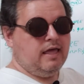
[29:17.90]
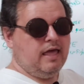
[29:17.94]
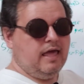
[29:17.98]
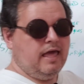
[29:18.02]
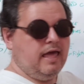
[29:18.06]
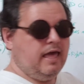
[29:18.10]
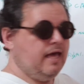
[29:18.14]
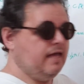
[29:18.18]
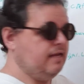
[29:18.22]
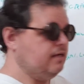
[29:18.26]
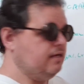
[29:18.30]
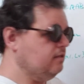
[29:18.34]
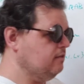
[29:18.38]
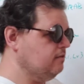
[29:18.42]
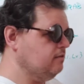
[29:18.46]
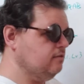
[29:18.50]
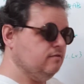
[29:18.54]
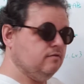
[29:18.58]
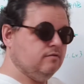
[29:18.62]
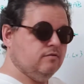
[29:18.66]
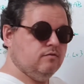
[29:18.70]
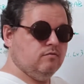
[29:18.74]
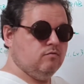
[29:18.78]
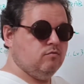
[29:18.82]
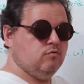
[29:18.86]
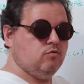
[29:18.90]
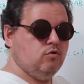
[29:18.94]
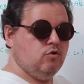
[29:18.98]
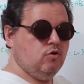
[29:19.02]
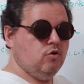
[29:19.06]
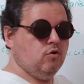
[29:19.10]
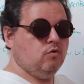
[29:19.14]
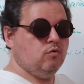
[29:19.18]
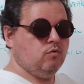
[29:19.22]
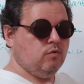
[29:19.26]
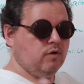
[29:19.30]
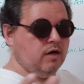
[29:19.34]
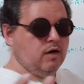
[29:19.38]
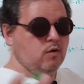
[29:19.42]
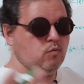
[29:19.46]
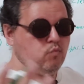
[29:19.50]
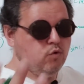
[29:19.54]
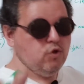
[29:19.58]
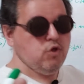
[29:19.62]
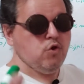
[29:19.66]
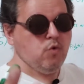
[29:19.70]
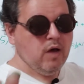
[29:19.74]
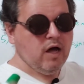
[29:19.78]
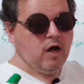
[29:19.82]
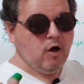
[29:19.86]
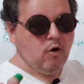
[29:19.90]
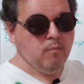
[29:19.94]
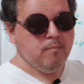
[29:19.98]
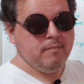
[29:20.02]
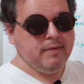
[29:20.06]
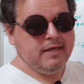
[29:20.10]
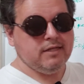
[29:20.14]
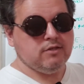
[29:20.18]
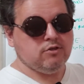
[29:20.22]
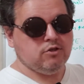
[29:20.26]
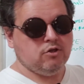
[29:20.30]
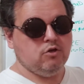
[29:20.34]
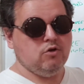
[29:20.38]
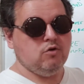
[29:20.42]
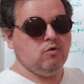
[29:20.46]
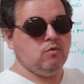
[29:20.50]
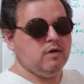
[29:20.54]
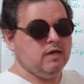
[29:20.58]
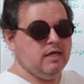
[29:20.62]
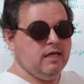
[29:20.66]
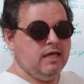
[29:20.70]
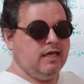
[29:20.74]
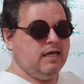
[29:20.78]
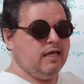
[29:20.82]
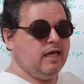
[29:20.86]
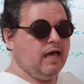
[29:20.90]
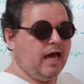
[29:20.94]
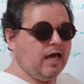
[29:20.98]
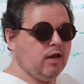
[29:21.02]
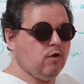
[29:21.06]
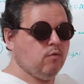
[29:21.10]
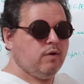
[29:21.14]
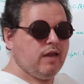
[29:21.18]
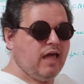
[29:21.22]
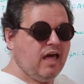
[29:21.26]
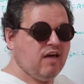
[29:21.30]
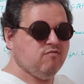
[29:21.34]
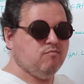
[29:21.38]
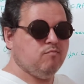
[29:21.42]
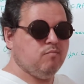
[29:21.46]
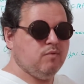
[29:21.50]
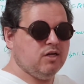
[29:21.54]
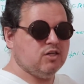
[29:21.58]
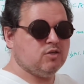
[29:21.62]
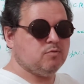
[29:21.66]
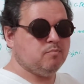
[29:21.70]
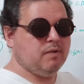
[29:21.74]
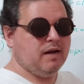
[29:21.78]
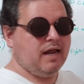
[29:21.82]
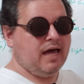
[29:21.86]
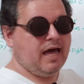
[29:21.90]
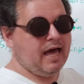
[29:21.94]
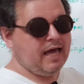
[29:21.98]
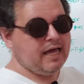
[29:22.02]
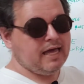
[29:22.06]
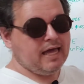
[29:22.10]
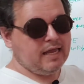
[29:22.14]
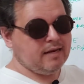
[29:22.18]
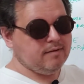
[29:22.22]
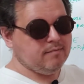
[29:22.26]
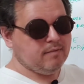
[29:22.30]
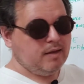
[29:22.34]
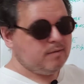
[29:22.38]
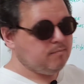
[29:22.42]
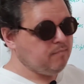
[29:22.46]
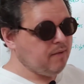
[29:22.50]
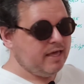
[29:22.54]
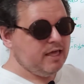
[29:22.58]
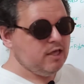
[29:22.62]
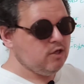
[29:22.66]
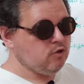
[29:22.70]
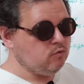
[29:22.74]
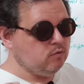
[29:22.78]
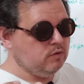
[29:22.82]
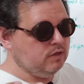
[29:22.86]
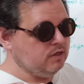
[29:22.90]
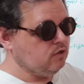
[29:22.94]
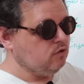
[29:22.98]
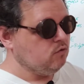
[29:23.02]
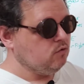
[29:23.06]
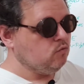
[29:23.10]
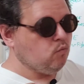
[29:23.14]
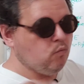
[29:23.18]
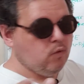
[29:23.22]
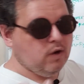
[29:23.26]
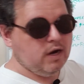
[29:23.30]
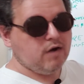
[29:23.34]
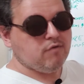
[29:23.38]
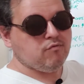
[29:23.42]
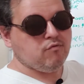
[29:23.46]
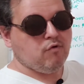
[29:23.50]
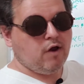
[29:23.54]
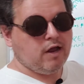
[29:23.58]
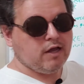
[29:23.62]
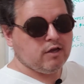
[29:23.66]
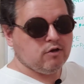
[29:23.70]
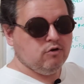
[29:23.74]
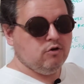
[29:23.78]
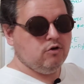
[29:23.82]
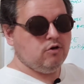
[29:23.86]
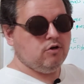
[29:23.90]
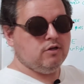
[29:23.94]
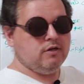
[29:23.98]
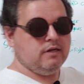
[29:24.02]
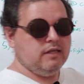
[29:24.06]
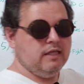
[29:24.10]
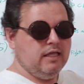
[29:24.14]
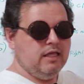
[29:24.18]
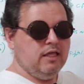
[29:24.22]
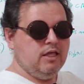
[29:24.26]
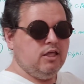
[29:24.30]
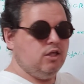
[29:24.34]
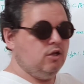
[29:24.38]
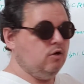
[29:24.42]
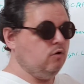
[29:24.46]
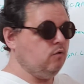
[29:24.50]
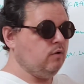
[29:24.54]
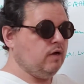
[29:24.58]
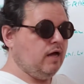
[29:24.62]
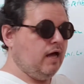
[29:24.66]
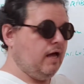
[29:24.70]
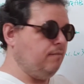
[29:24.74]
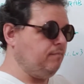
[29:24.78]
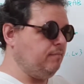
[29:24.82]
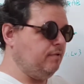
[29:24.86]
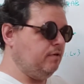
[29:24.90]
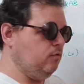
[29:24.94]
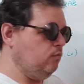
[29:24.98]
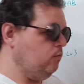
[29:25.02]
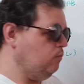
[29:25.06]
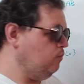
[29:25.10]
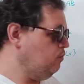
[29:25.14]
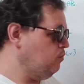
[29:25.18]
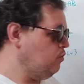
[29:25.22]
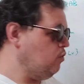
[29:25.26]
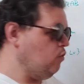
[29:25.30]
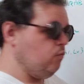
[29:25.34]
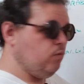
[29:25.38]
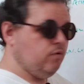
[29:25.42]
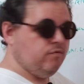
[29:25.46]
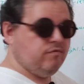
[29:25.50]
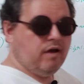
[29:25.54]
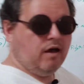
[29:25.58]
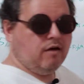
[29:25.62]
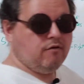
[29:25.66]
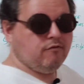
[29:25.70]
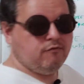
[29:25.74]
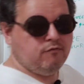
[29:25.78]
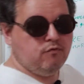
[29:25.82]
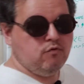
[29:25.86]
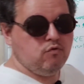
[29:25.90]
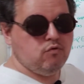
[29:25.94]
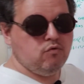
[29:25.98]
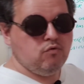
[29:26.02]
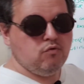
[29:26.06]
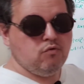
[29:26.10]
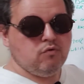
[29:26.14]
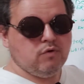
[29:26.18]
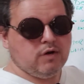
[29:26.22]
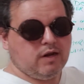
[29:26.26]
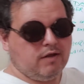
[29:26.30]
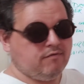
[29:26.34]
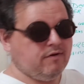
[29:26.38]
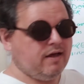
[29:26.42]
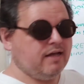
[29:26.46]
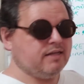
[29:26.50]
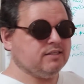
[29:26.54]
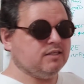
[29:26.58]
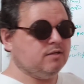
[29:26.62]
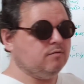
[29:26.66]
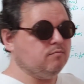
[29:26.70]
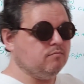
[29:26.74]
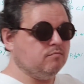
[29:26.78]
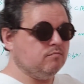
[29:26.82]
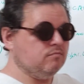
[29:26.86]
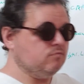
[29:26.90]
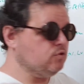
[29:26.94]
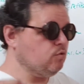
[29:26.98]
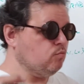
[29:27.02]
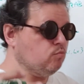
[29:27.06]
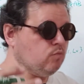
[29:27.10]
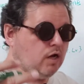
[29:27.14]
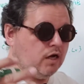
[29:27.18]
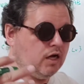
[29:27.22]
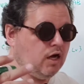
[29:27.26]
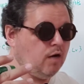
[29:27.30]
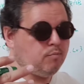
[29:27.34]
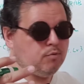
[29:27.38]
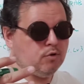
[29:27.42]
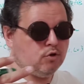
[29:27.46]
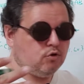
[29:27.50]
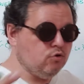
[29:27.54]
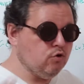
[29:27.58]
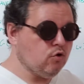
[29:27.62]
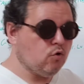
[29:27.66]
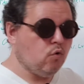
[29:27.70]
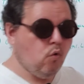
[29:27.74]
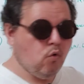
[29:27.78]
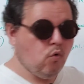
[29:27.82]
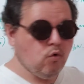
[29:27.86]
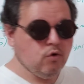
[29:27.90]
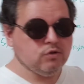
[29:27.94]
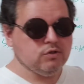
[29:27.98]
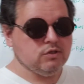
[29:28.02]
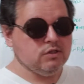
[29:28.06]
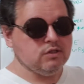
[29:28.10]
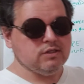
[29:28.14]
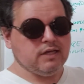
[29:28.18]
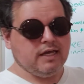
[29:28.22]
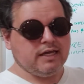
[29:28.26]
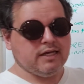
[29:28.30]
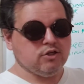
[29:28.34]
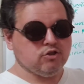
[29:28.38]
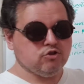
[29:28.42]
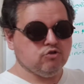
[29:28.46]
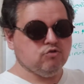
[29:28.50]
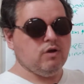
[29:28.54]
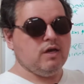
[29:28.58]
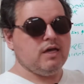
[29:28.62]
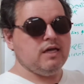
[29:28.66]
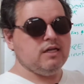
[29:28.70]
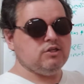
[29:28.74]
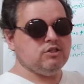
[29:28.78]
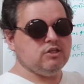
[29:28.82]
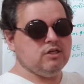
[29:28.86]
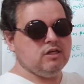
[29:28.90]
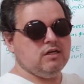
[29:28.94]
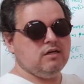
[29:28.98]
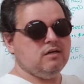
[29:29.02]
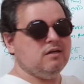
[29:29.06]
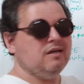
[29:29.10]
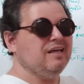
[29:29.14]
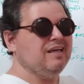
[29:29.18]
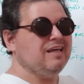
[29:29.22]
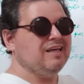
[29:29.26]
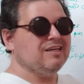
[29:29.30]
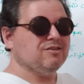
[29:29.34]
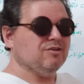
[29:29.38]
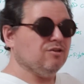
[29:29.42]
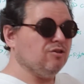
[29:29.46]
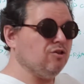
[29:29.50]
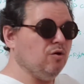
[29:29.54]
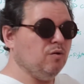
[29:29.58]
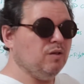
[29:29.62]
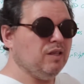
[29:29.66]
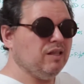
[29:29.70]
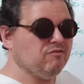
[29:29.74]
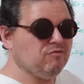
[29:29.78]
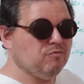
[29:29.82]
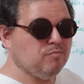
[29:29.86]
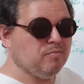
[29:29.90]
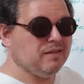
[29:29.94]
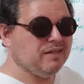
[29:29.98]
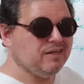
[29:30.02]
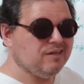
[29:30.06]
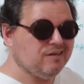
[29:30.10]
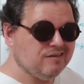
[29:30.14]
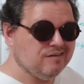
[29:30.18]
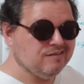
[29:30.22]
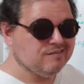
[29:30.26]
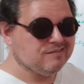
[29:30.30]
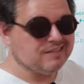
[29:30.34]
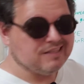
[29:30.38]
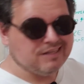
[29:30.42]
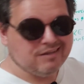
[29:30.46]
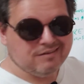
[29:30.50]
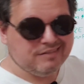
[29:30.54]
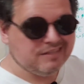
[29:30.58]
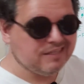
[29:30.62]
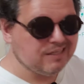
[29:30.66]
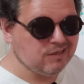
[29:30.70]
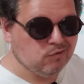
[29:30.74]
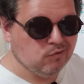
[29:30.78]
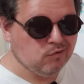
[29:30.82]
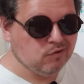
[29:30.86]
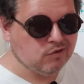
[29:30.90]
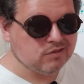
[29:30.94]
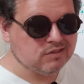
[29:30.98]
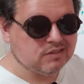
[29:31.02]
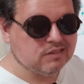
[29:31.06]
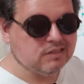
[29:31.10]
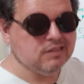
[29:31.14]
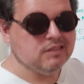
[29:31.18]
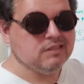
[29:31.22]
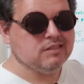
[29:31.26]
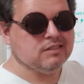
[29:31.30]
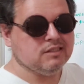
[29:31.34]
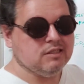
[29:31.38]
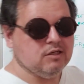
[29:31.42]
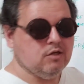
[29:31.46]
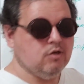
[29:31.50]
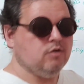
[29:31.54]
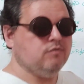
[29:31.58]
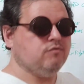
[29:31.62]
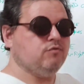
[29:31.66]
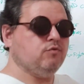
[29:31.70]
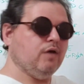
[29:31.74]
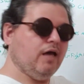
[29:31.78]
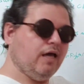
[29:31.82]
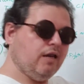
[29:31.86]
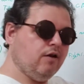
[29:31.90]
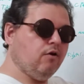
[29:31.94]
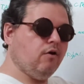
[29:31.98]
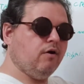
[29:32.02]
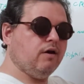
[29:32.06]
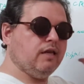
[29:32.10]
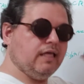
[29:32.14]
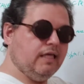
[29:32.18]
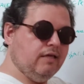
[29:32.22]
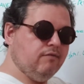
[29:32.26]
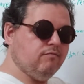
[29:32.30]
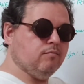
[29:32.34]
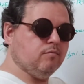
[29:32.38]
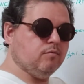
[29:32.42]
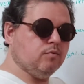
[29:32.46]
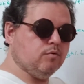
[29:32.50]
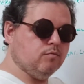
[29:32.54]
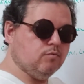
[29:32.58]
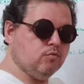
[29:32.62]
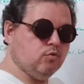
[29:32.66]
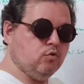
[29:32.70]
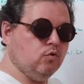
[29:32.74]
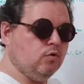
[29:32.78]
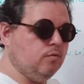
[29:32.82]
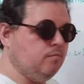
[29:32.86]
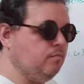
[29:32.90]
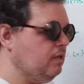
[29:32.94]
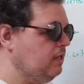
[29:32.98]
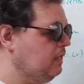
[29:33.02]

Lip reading: and, you know, will you help me too? I don't have much, but I'd pay you whatever I could. You know, I mean, you know, we've got food, I've got a couple of good horses I can trade you. Low-level players, they'll need horses, you know, if you hadn't already given them to them.